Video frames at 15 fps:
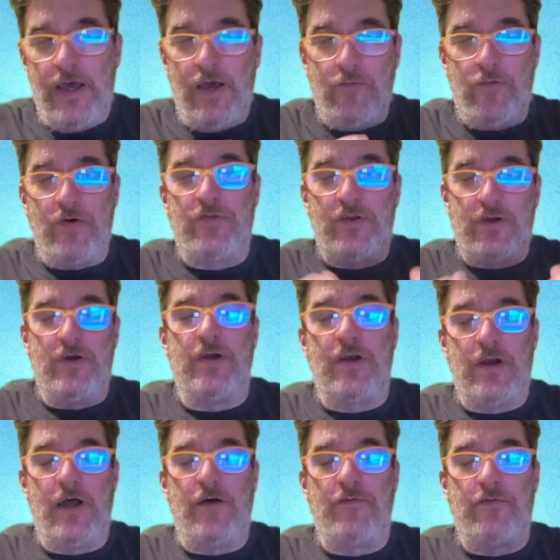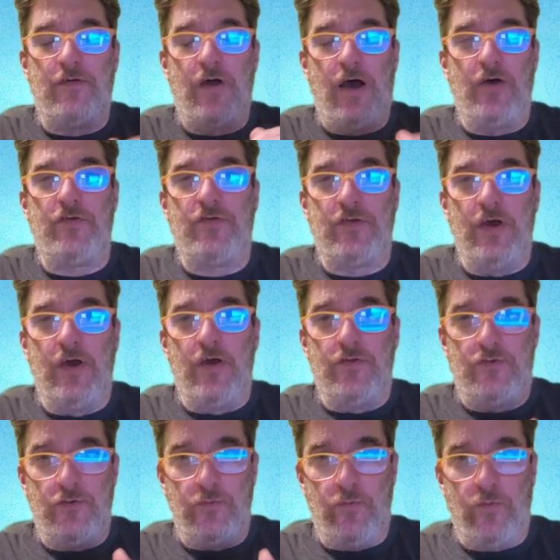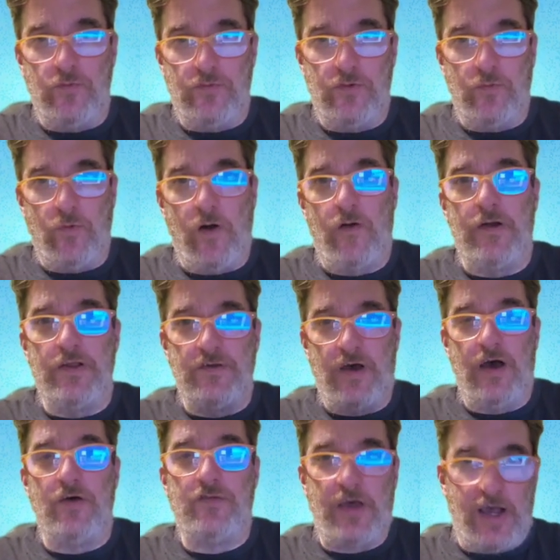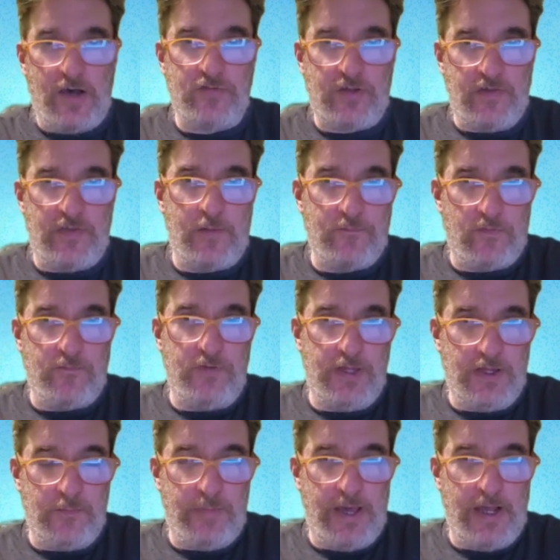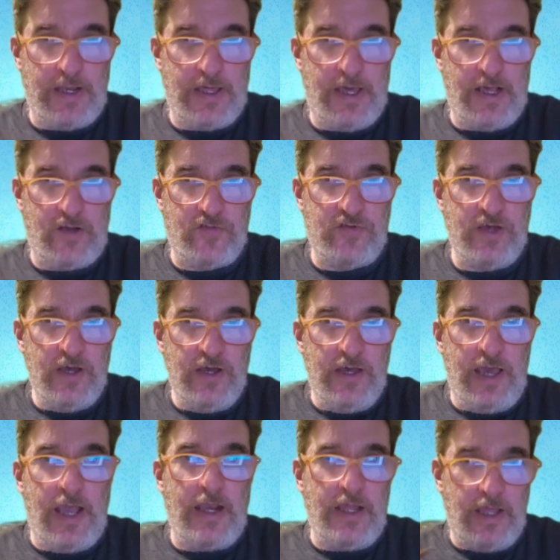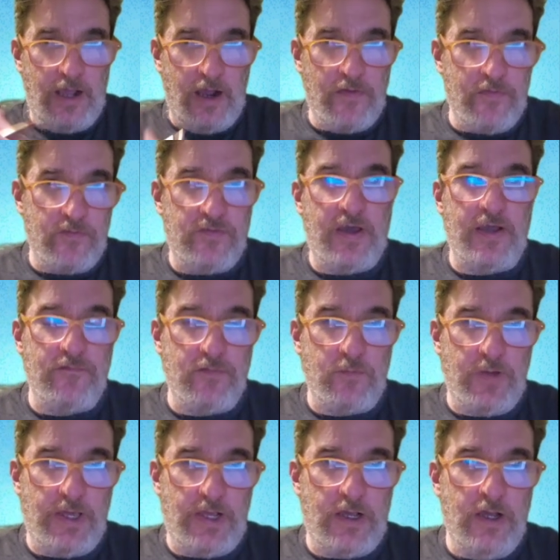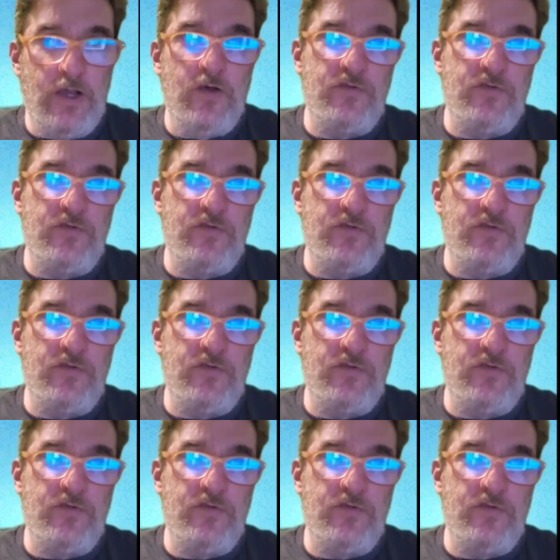It wasn't good enough for us to to warrant us asking them for vegan pancakes any other day of the week.